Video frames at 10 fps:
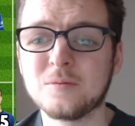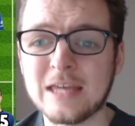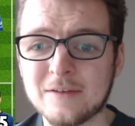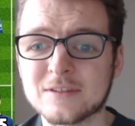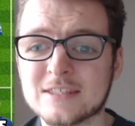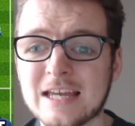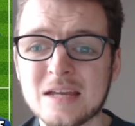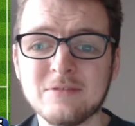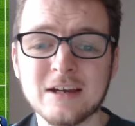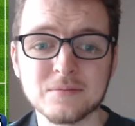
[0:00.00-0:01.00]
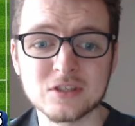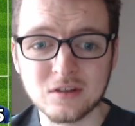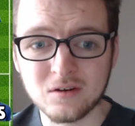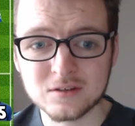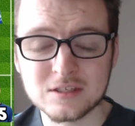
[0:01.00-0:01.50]
I thought that he was the most
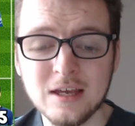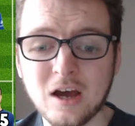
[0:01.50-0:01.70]
or the